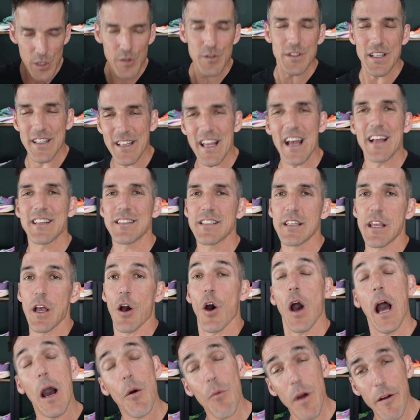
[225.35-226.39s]
We use a 10
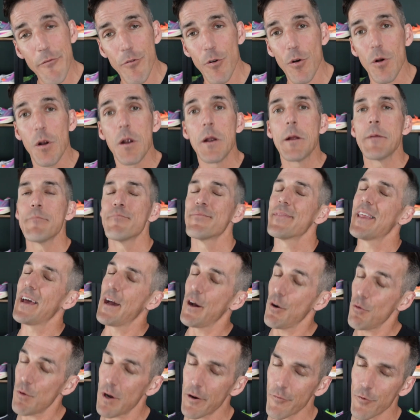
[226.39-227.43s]
scale, however,
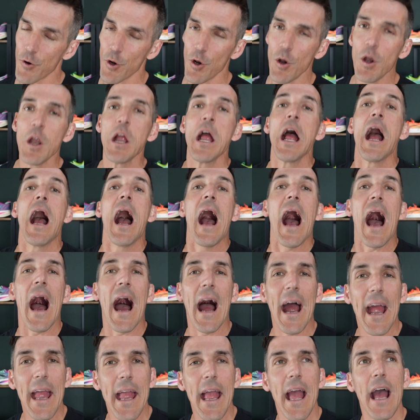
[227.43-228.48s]

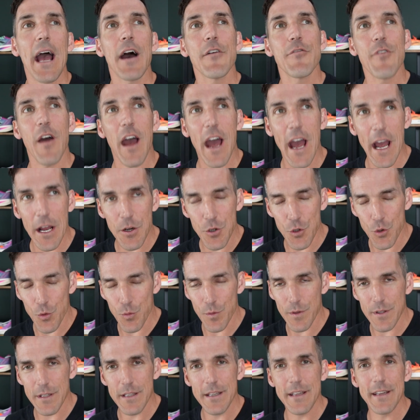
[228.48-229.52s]
I have
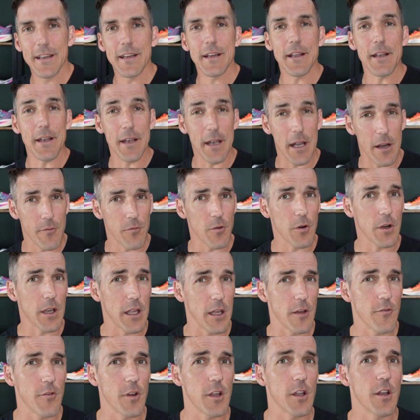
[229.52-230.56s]
actually never
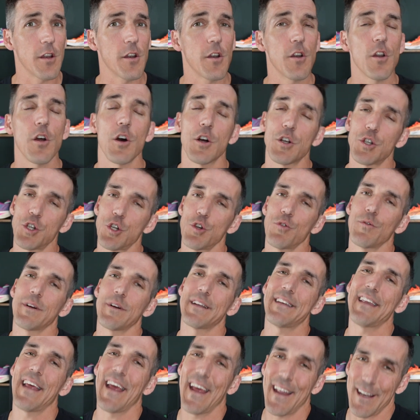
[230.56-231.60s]
given a shoe a
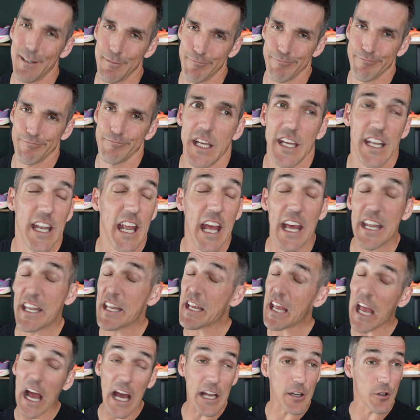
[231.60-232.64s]
10 in any
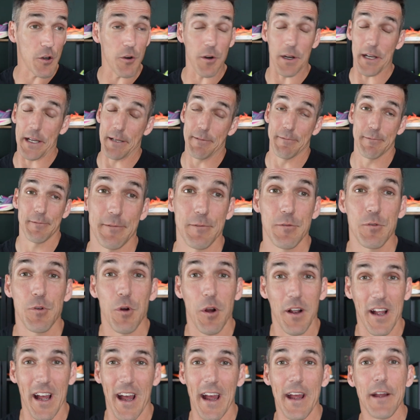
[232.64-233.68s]
category,
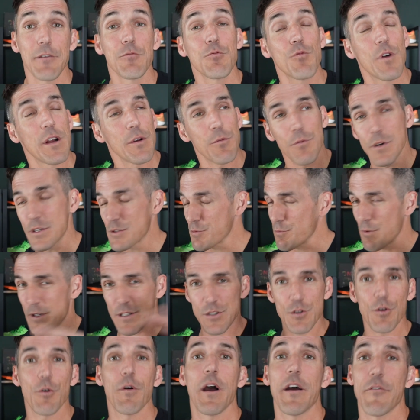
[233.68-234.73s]
okay?
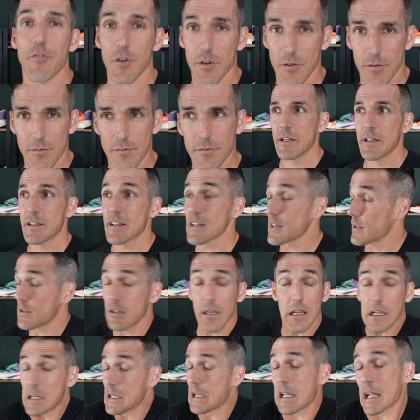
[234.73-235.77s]
Whatsoever,
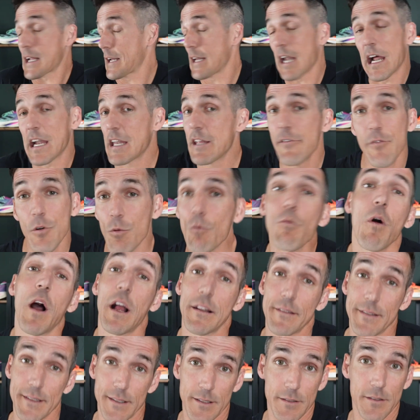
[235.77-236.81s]
like not even
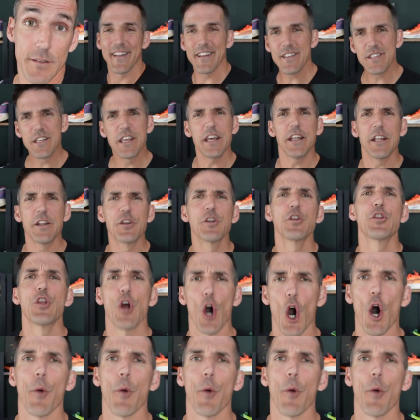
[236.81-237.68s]
once. Let's get into the